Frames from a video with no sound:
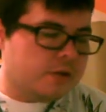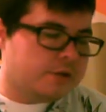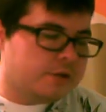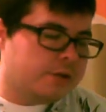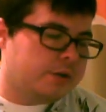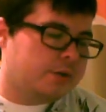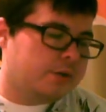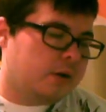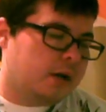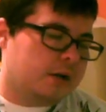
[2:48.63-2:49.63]

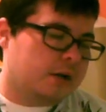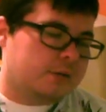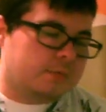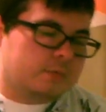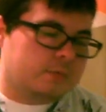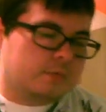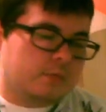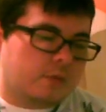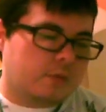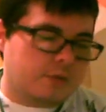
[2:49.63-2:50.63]
So
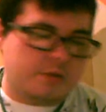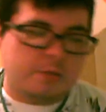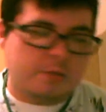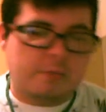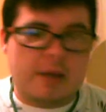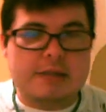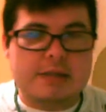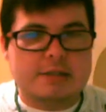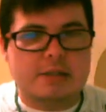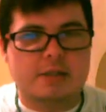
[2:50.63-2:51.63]
those are some
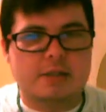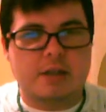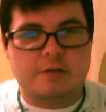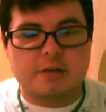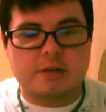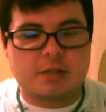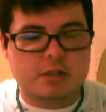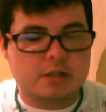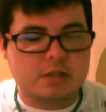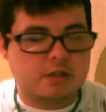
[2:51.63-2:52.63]
basic
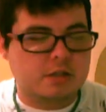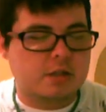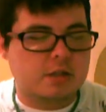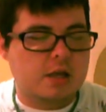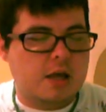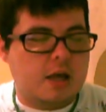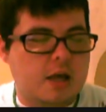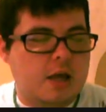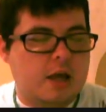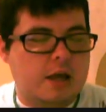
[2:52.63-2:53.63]
definitions.
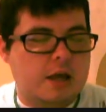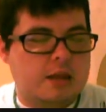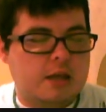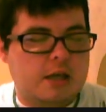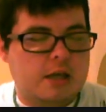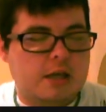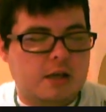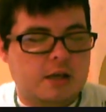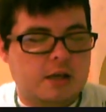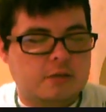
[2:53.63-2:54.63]
And then
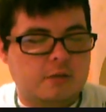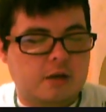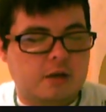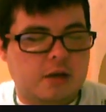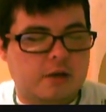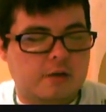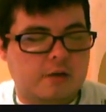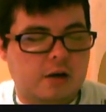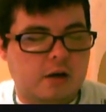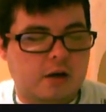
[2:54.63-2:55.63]
I just wanted to
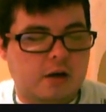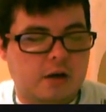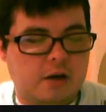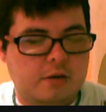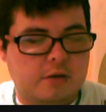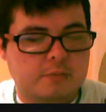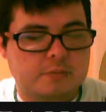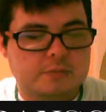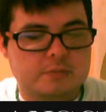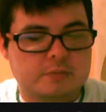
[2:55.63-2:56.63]
cover
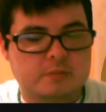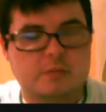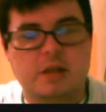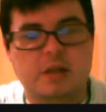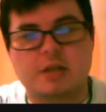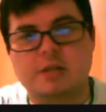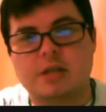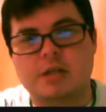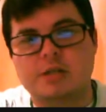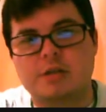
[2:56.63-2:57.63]
like the
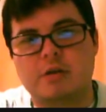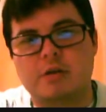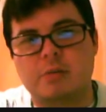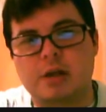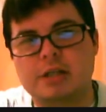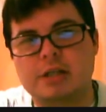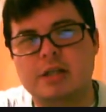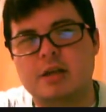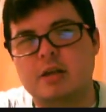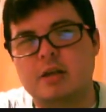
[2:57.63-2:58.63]
transgender umbrella
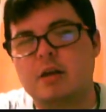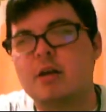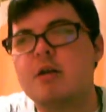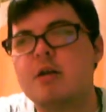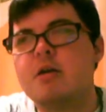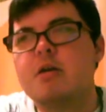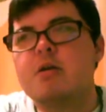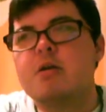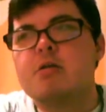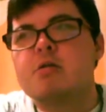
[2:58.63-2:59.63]
and
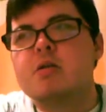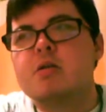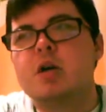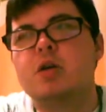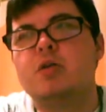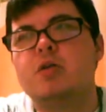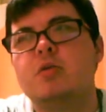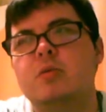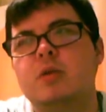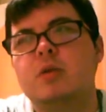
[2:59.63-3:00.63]

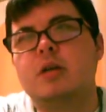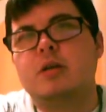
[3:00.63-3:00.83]
who